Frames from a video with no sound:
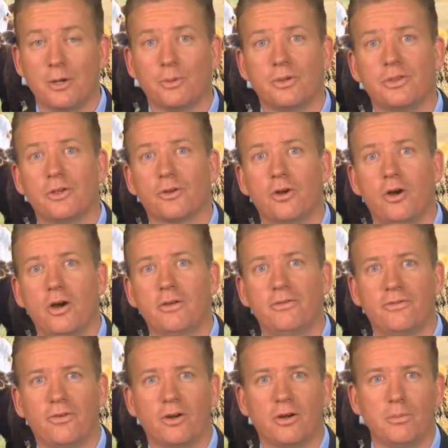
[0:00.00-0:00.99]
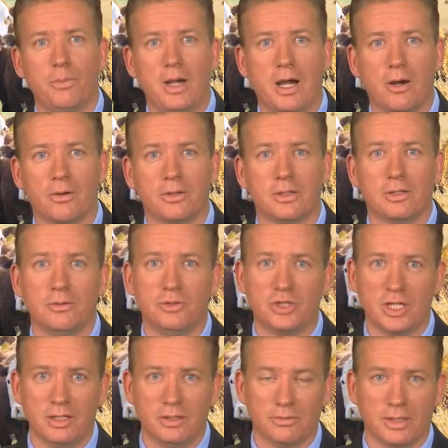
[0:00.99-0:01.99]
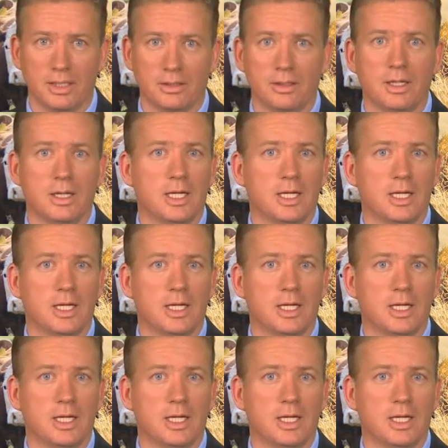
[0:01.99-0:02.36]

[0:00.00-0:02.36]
with your on-farm power that you generate,